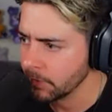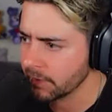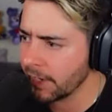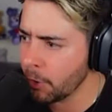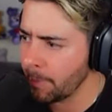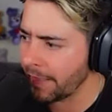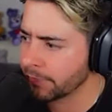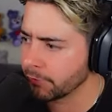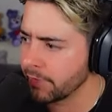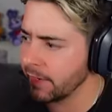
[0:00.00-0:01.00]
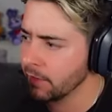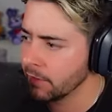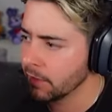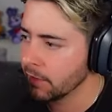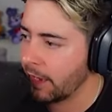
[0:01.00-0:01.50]
Can I go back through there?
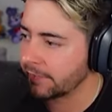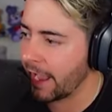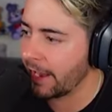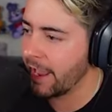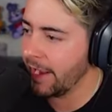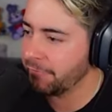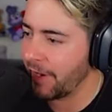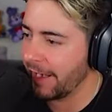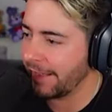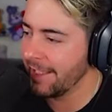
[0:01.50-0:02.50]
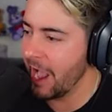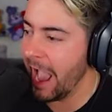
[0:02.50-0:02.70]
I can. Hey, Freddy!